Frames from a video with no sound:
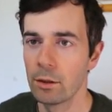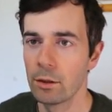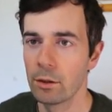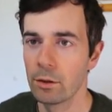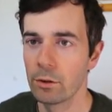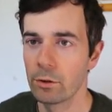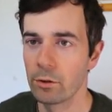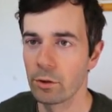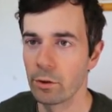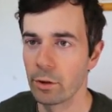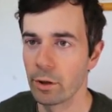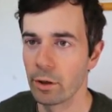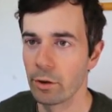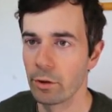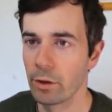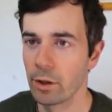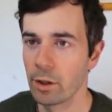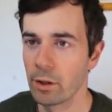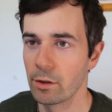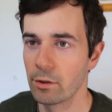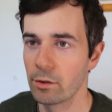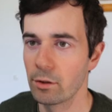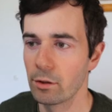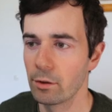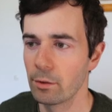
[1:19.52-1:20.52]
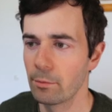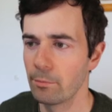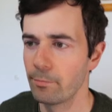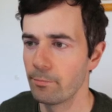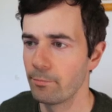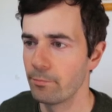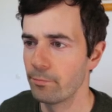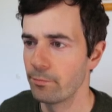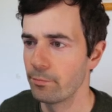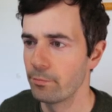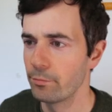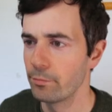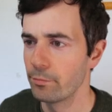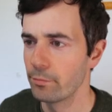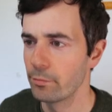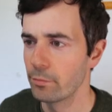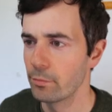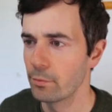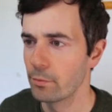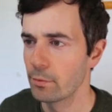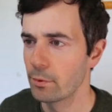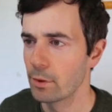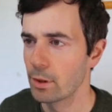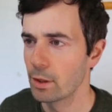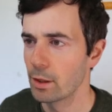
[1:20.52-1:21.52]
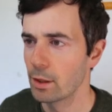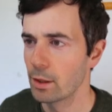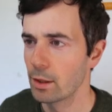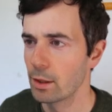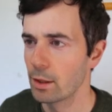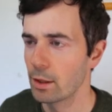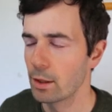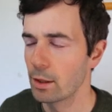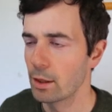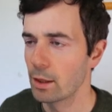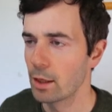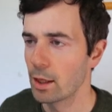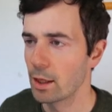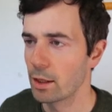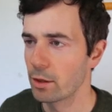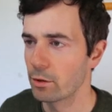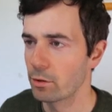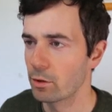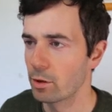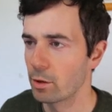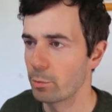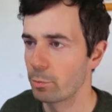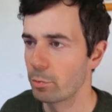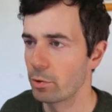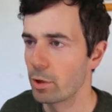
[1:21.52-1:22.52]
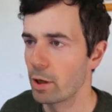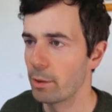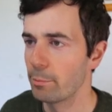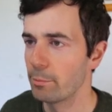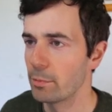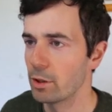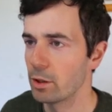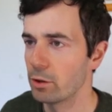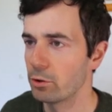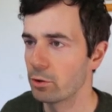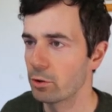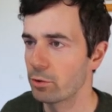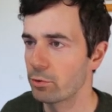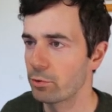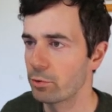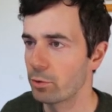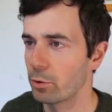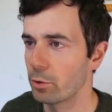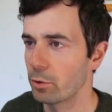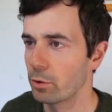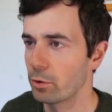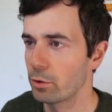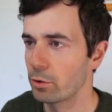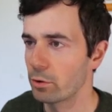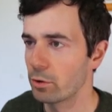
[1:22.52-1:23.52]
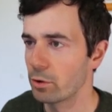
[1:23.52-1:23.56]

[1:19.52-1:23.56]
So here it is, and it's going to prompt me just for